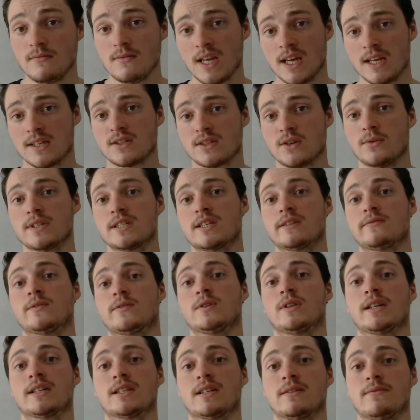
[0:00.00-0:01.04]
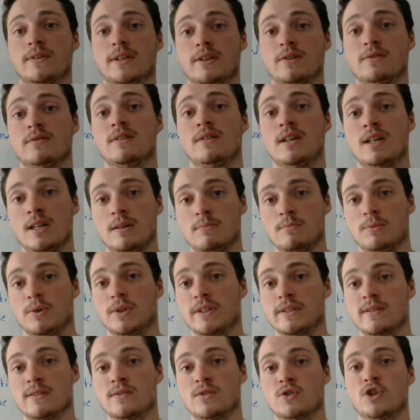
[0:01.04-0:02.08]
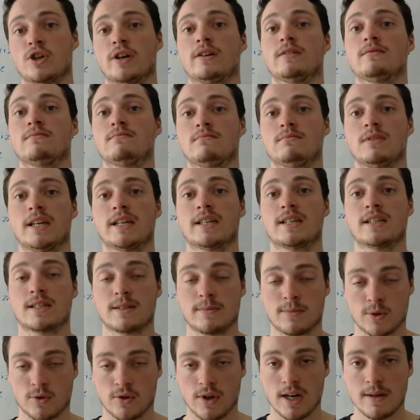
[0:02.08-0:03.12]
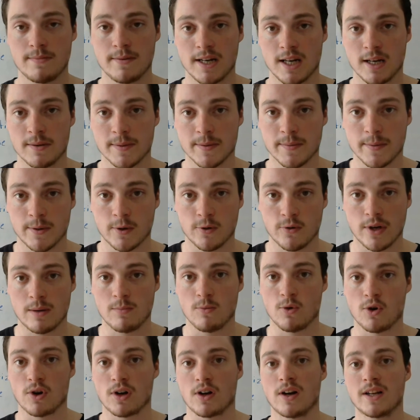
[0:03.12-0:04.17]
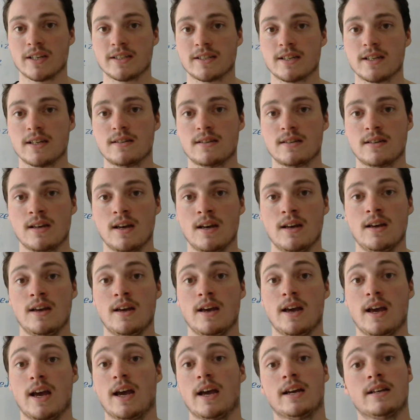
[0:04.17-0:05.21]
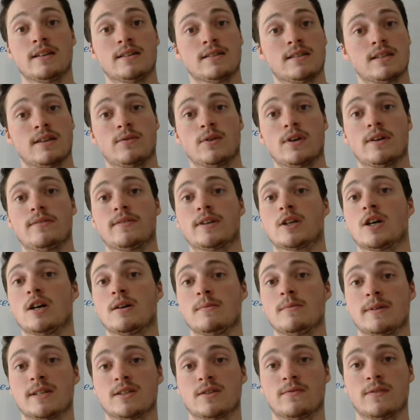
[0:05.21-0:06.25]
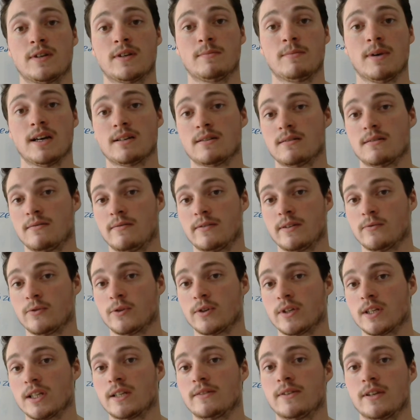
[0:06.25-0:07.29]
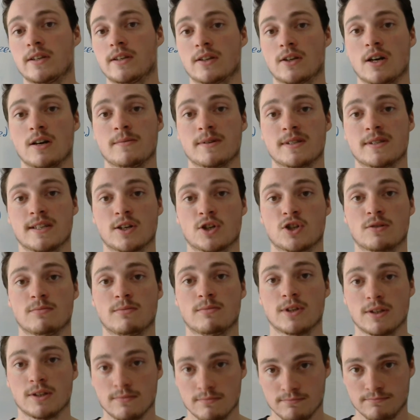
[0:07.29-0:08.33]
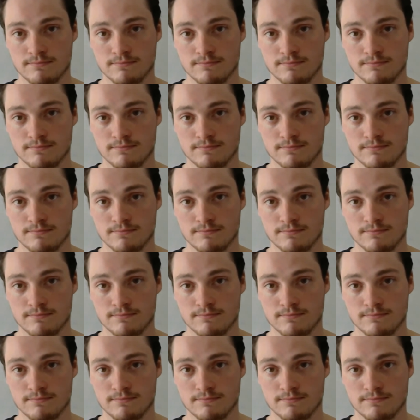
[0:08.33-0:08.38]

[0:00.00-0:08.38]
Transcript: As always, if you like the video, please share, like, and subscribe. It helps me create more content. And if you have any comments or feedback, feel free to leave it in the comment section below.